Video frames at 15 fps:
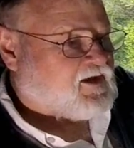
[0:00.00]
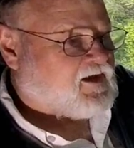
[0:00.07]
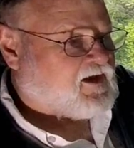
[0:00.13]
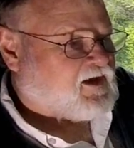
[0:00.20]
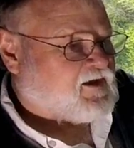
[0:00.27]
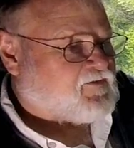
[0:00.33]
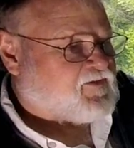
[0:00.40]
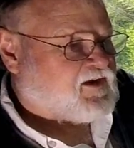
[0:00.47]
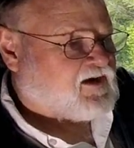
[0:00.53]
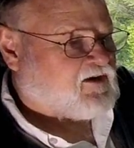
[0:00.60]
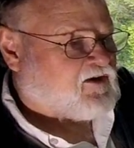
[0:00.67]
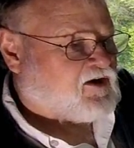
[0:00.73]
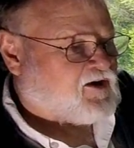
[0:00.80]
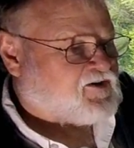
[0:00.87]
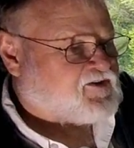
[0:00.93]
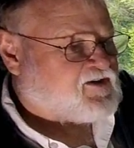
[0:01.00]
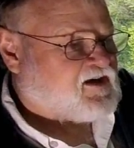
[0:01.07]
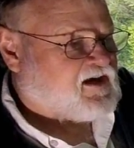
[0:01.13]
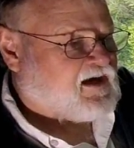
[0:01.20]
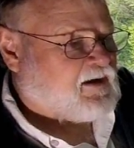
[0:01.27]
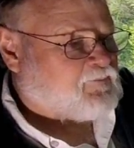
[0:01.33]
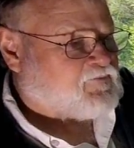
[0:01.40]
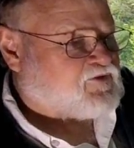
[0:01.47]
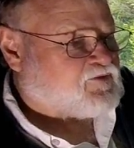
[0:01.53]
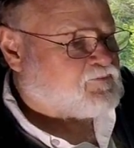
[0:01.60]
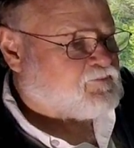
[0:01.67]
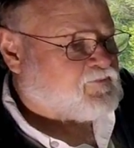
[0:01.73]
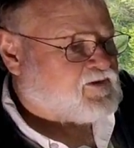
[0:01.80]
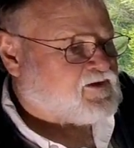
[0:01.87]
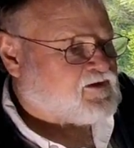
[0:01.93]
And there are times,
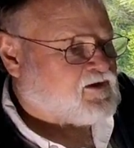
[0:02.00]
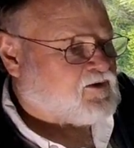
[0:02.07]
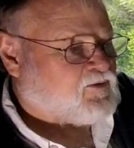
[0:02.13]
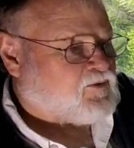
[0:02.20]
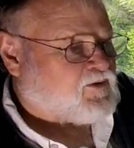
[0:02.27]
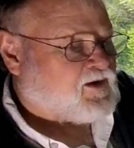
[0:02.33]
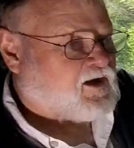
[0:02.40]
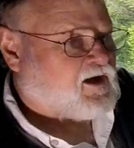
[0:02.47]
you know,